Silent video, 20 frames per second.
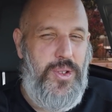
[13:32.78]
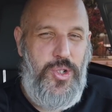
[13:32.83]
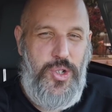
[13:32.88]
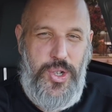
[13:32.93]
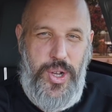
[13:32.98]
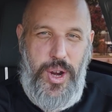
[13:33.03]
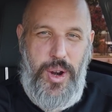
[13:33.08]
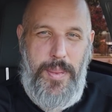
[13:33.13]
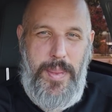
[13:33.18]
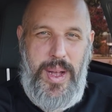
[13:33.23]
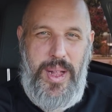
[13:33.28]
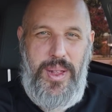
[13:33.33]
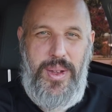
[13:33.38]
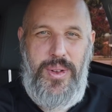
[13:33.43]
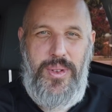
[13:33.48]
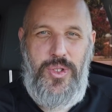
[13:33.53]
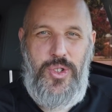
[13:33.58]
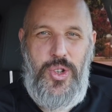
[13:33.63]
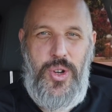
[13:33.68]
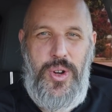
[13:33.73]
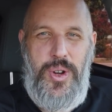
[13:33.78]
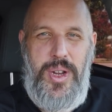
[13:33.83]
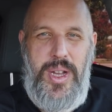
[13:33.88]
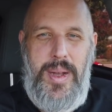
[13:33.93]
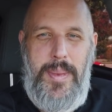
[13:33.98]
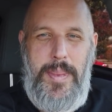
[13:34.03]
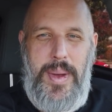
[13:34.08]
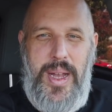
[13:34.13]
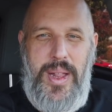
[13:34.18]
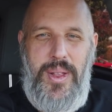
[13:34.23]
share my little
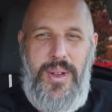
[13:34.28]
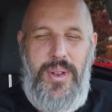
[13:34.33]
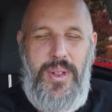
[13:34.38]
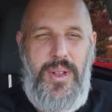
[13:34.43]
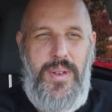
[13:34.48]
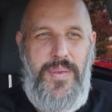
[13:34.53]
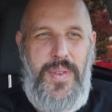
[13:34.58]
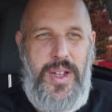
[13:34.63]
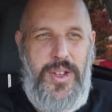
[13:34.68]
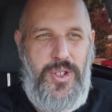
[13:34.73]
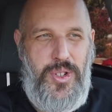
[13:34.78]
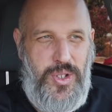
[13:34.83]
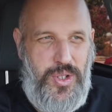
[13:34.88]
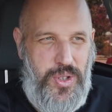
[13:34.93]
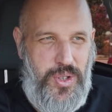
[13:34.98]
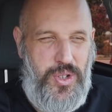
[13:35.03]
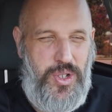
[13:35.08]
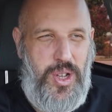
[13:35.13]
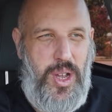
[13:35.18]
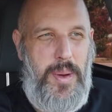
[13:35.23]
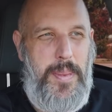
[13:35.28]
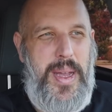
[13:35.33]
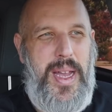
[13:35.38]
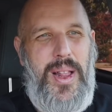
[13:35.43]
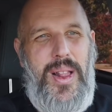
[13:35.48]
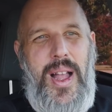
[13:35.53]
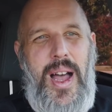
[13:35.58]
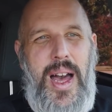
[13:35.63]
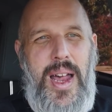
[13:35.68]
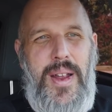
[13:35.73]
journey and my little adventure. So there's going to be
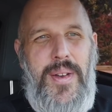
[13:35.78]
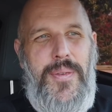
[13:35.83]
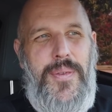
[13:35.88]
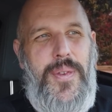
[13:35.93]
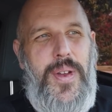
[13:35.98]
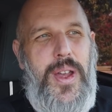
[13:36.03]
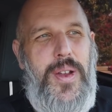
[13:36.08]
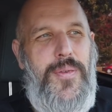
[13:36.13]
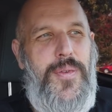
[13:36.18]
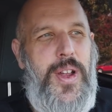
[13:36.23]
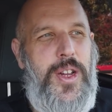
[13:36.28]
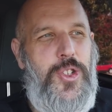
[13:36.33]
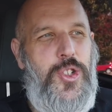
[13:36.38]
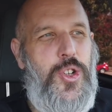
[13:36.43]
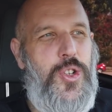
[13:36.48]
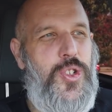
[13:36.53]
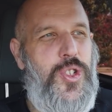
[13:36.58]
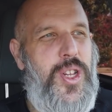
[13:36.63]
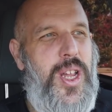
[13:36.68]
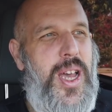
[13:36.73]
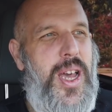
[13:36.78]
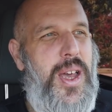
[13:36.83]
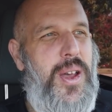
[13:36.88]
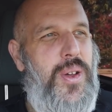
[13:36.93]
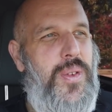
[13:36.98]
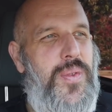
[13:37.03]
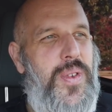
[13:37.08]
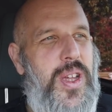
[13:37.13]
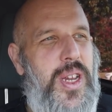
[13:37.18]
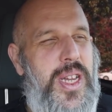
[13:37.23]
a lot of adventure
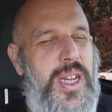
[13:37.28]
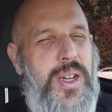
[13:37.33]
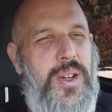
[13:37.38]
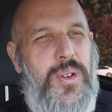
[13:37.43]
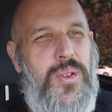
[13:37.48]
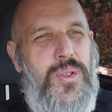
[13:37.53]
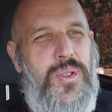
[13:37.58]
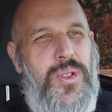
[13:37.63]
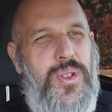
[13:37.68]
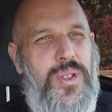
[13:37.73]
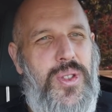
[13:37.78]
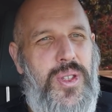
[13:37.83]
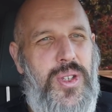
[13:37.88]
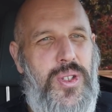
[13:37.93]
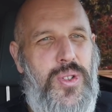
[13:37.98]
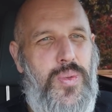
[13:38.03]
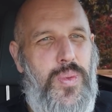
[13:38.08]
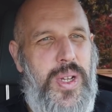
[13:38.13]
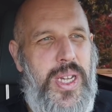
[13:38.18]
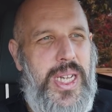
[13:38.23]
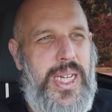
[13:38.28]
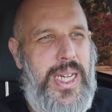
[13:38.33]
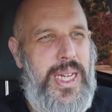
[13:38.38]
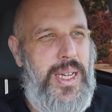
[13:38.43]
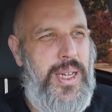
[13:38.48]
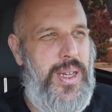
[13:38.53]
style videos this week